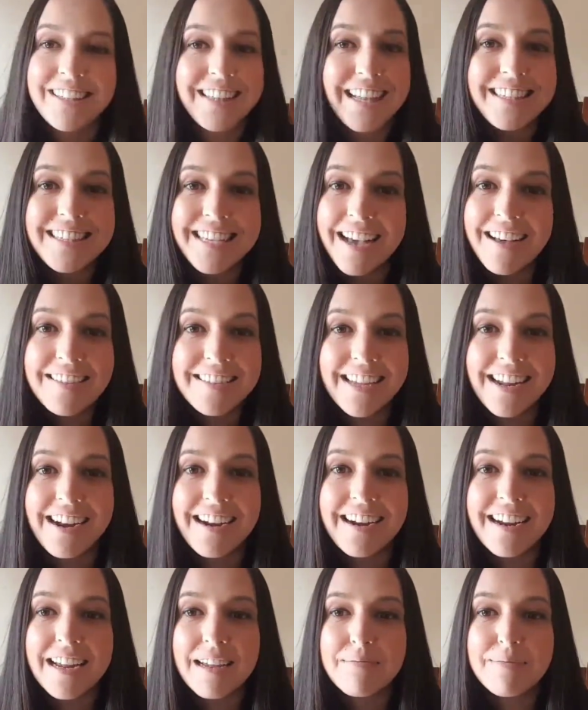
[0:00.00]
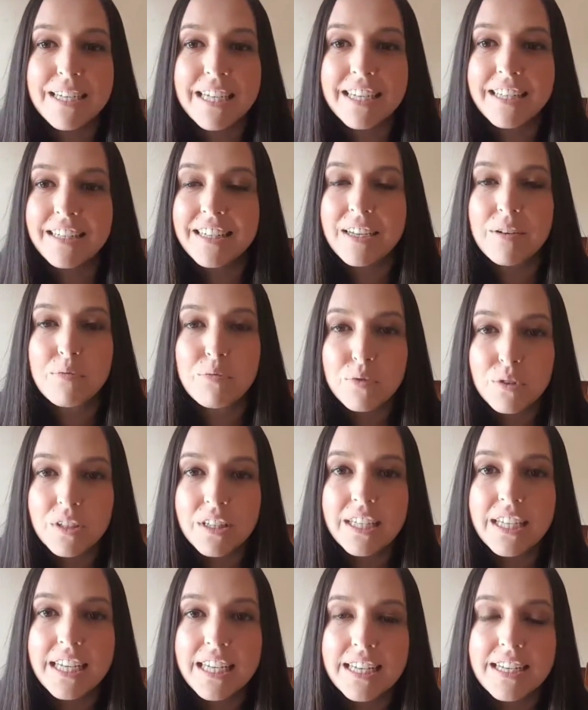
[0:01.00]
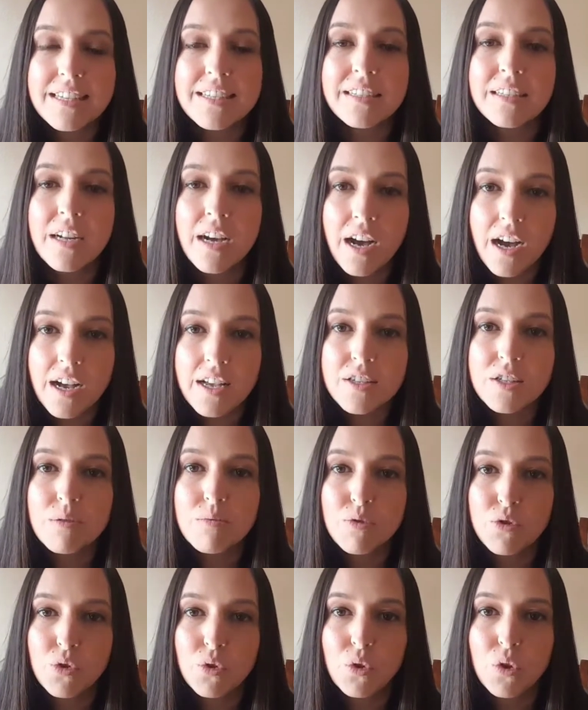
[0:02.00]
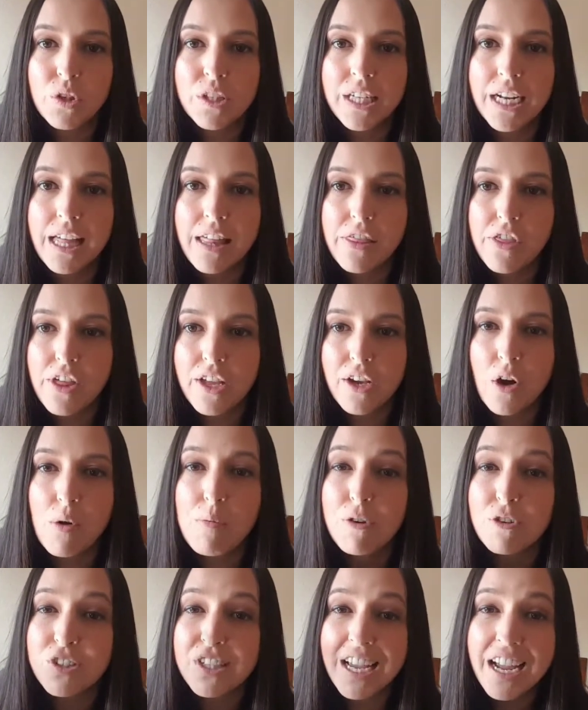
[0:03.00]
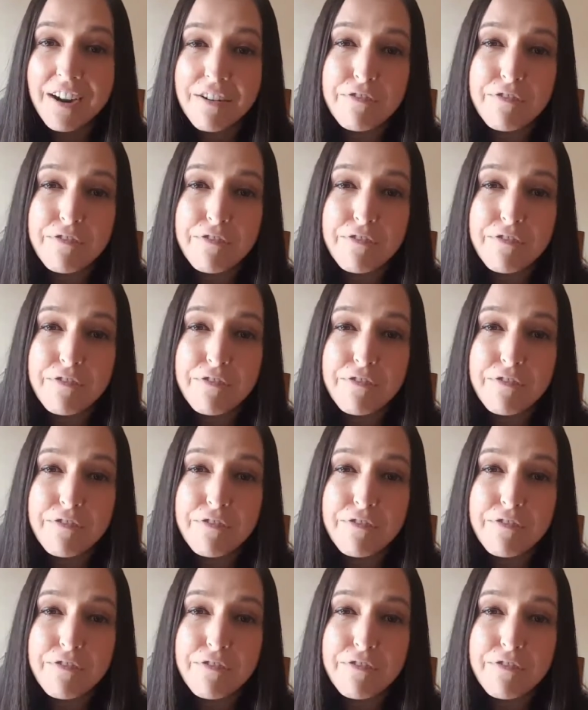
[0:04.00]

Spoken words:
that's out there. I mean, it really is an awesome tool that I think almost